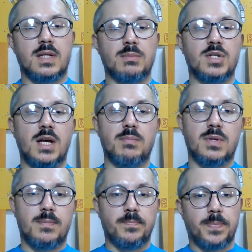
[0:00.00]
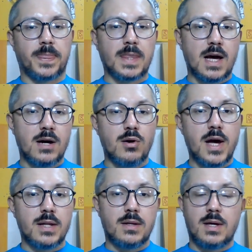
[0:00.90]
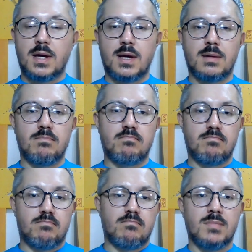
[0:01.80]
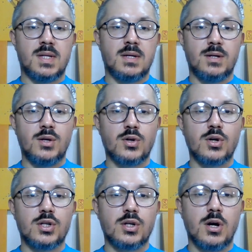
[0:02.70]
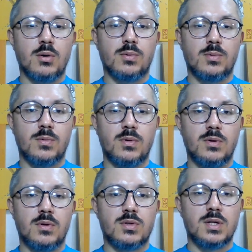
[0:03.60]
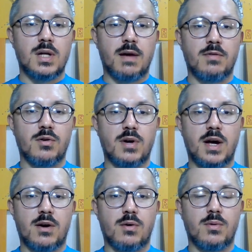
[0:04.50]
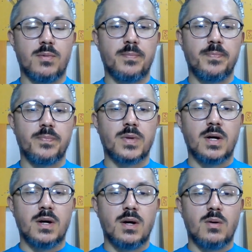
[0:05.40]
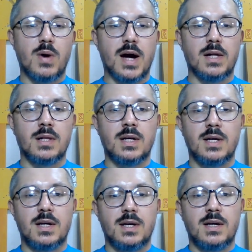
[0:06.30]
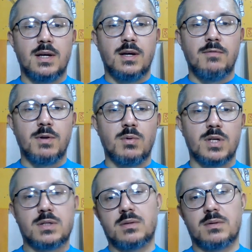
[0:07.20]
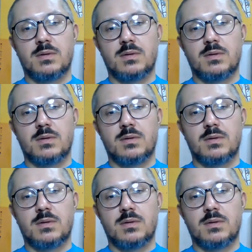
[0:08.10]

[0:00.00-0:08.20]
shaped arrowhead, and you're good to go. You still have your arrow. While if it was